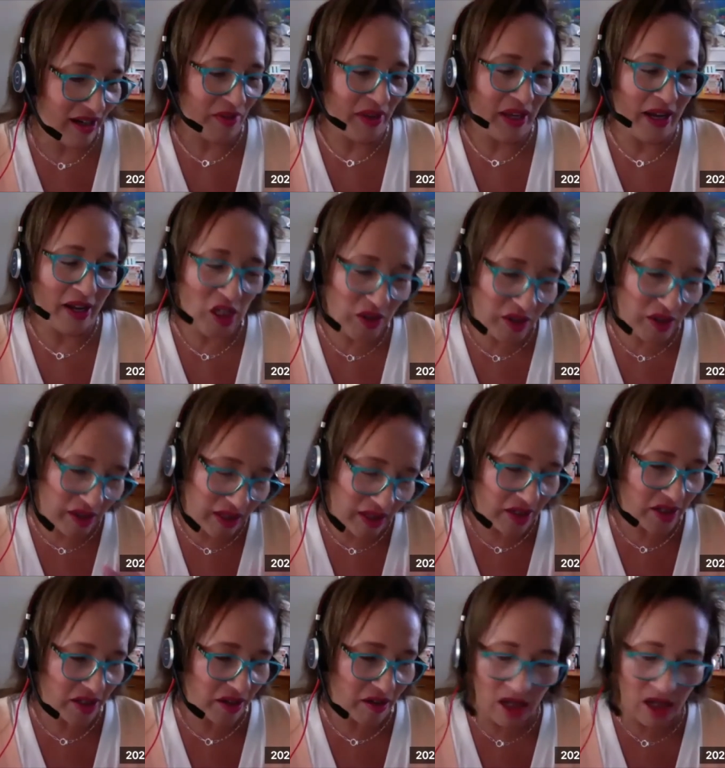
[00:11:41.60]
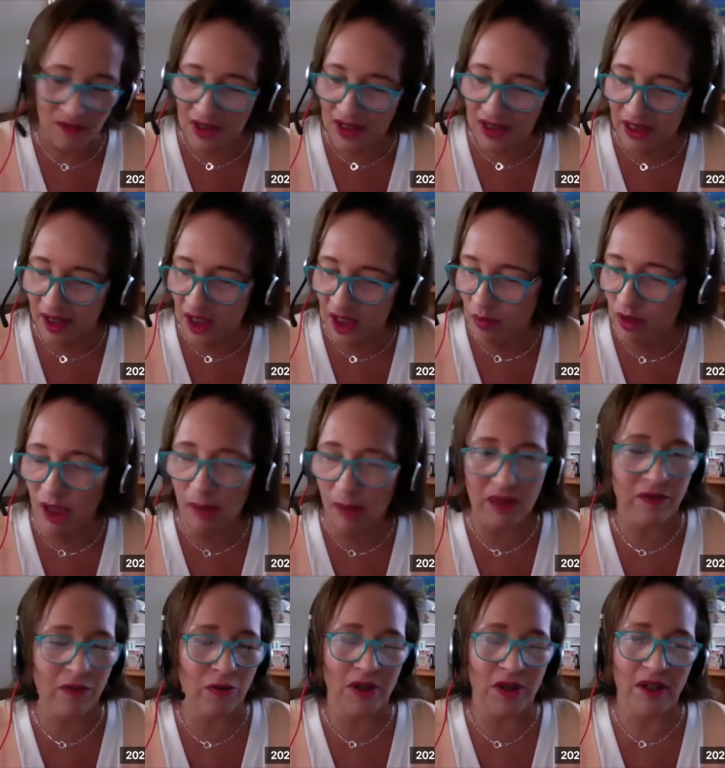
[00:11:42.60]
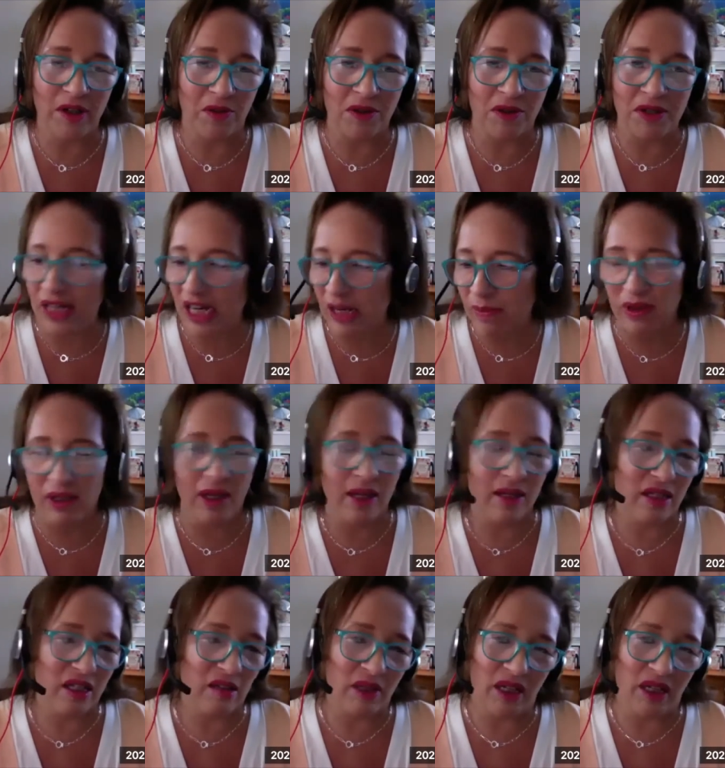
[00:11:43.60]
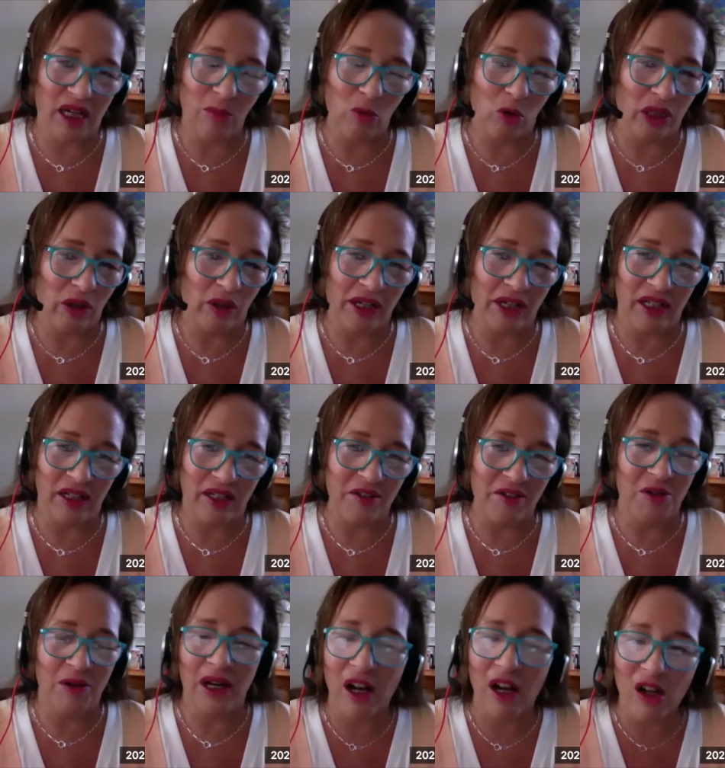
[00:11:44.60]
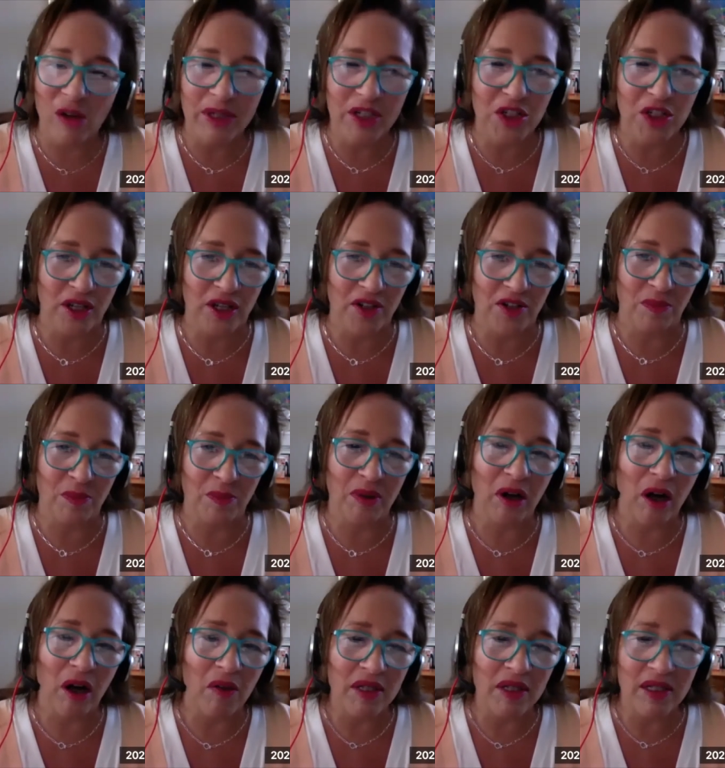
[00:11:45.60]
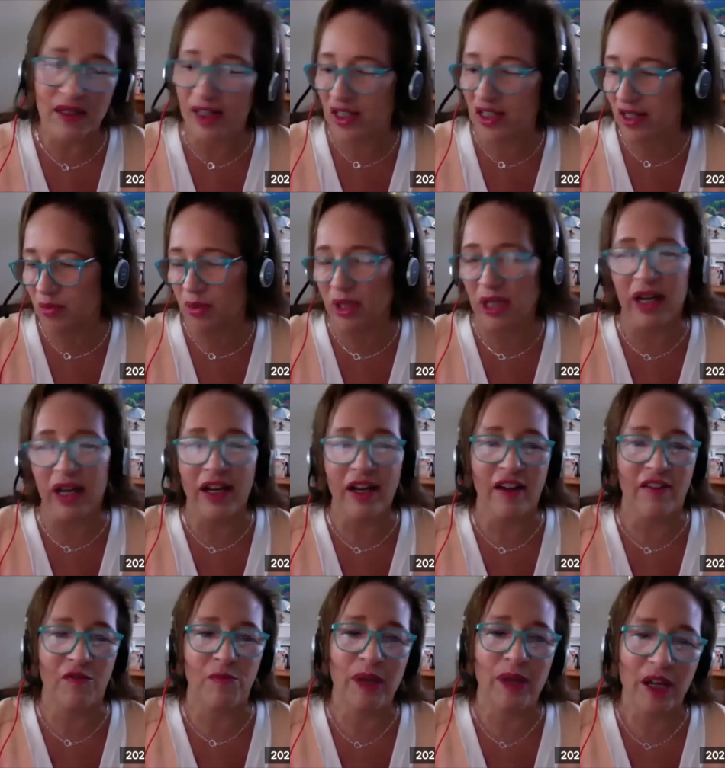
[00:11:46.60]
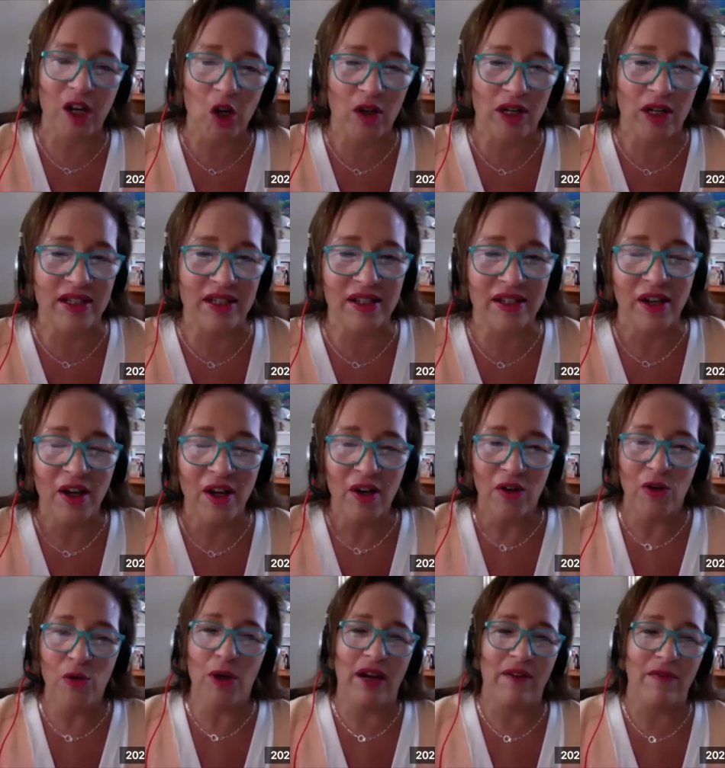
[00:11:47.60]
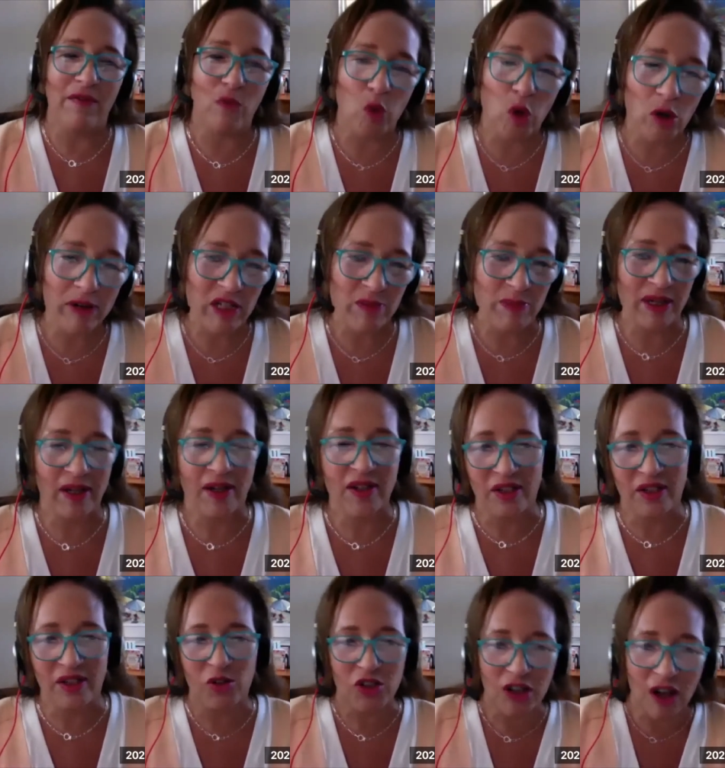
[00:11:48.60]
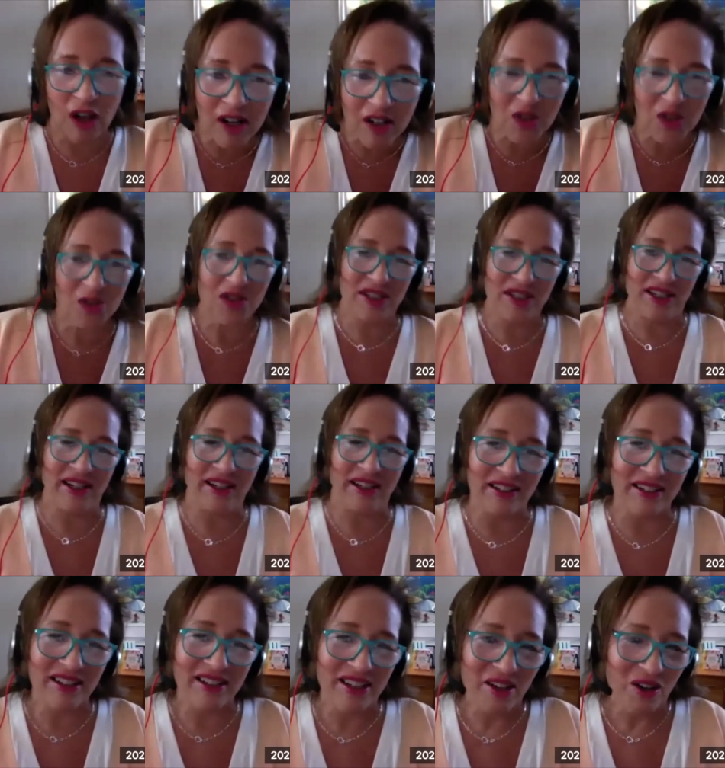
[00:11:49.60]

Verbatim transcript: that's that's a conversation probably for another day, but that's something I'm really looking into. How can we change the policies? Because when I have parents who have worries because their doctor said,